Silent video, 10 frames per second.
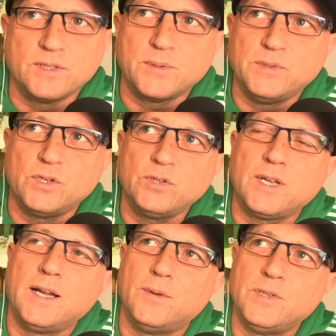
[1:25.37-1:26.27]
It's when you
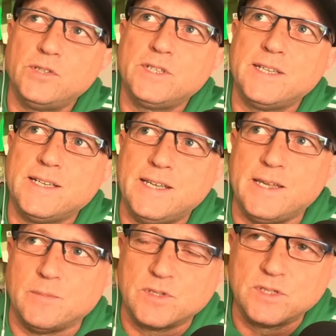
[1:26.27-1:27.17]
look at the
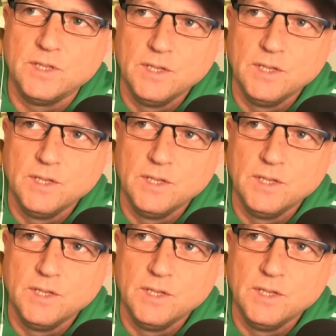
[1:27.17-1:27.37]
games,